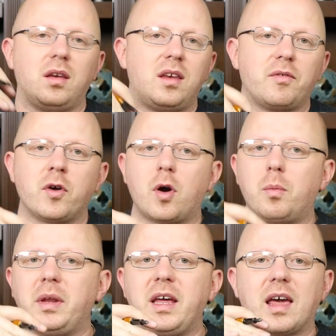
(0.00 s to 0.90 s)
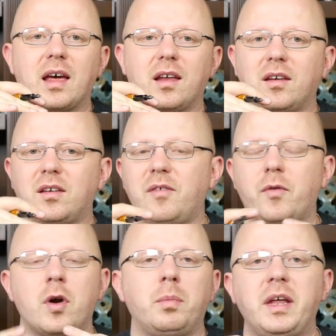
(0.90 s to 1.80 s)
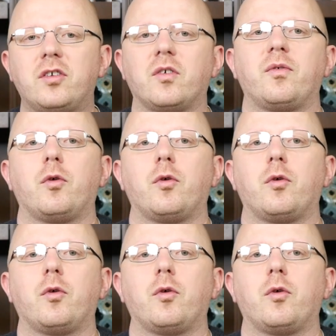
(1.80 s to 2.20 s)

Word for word: different oblique different obliques are